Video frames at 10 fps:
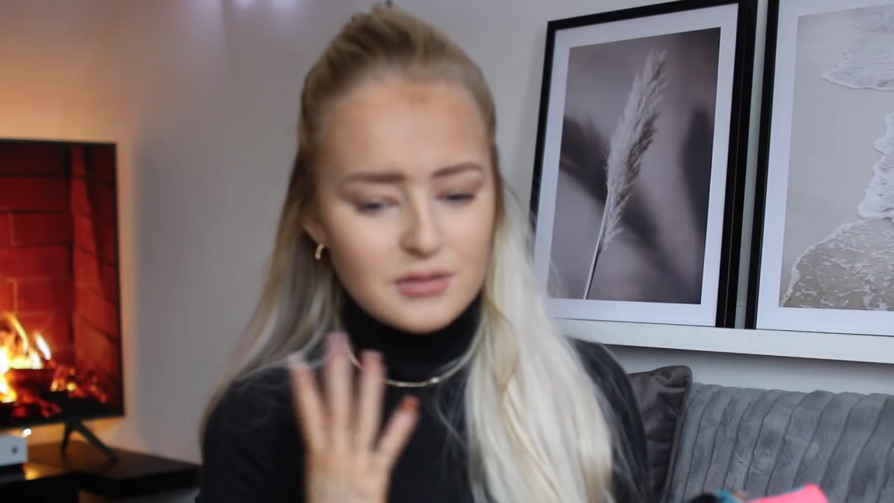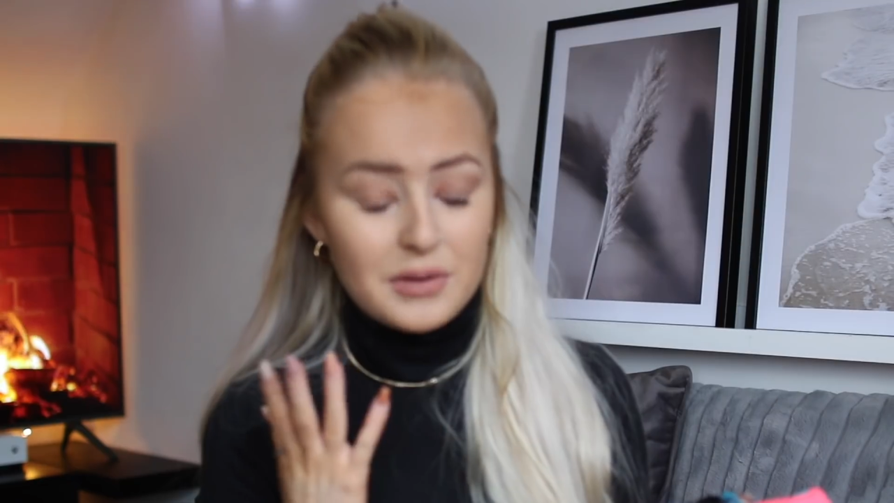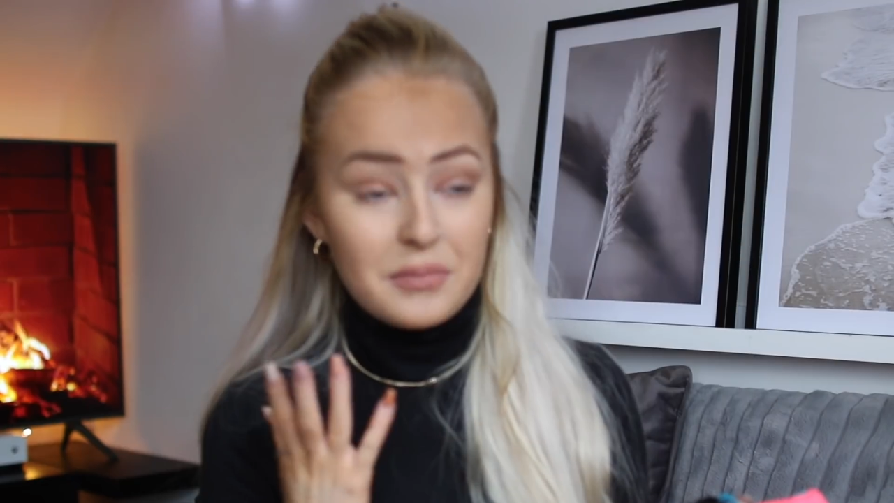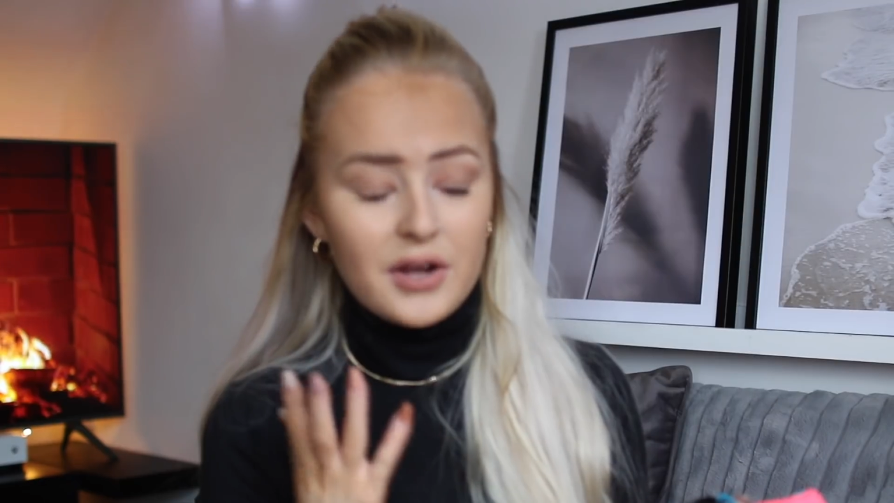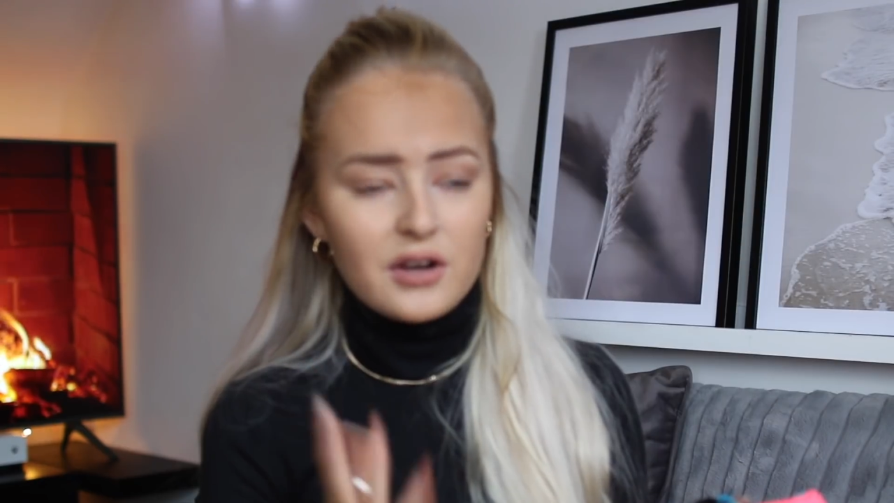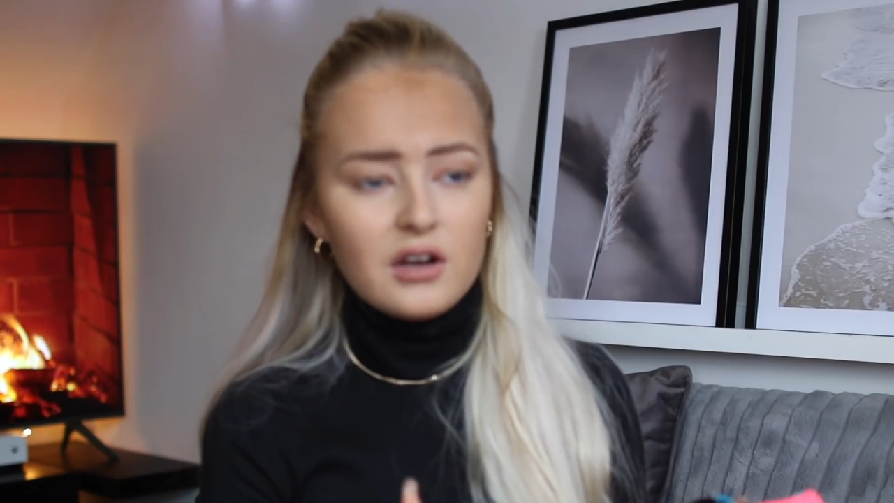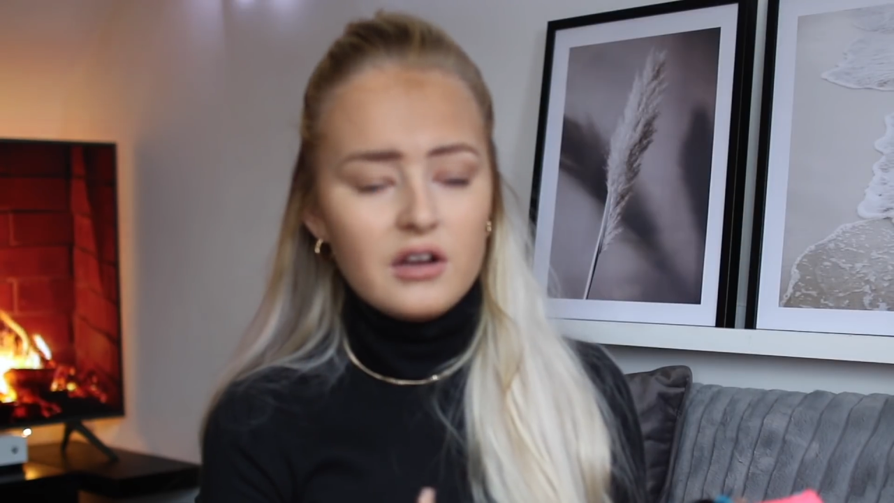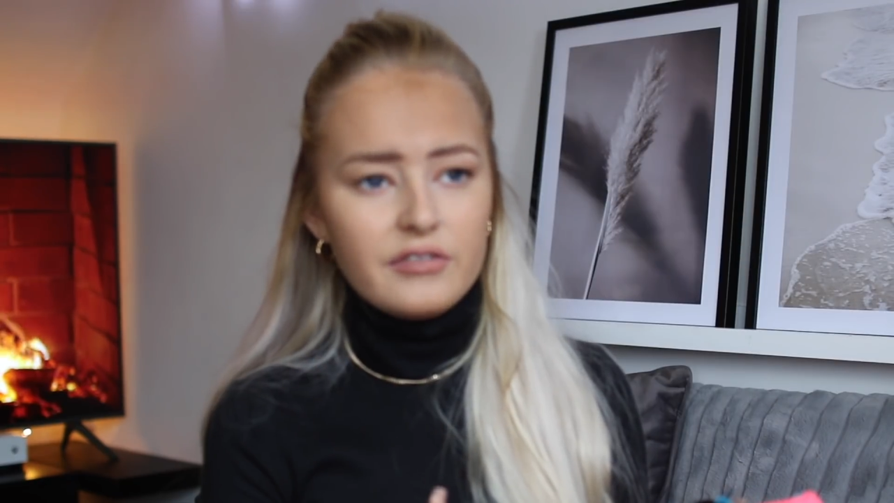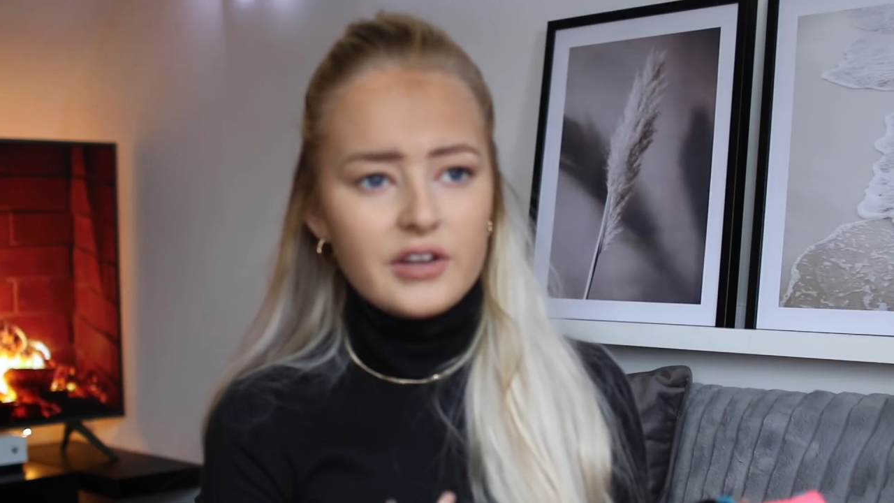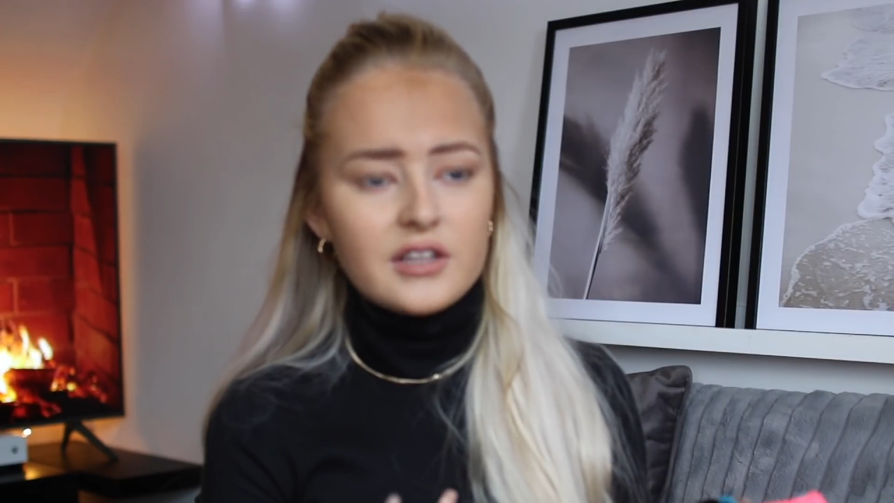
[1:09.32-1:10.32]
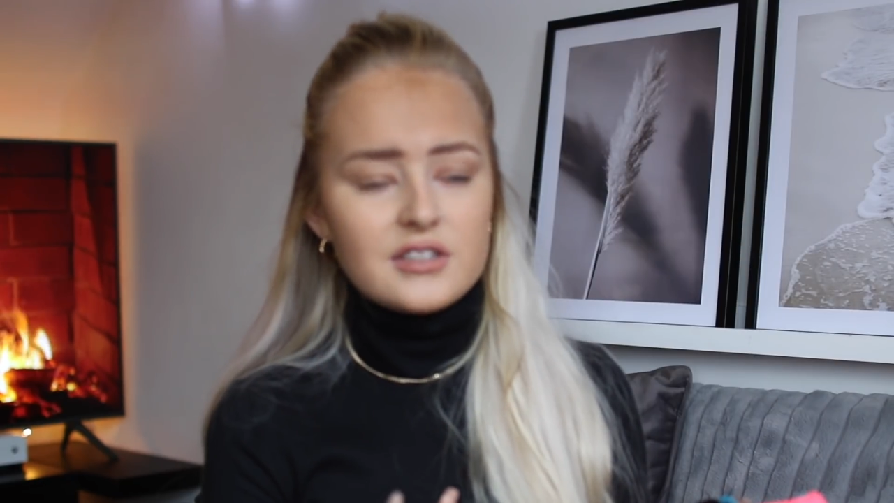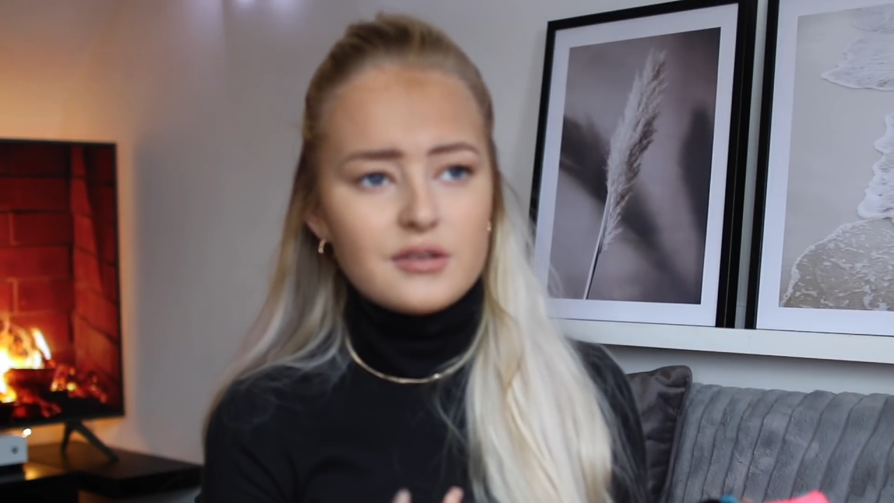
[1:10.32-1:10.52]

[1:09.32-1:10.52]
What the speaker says: some people are going to love it and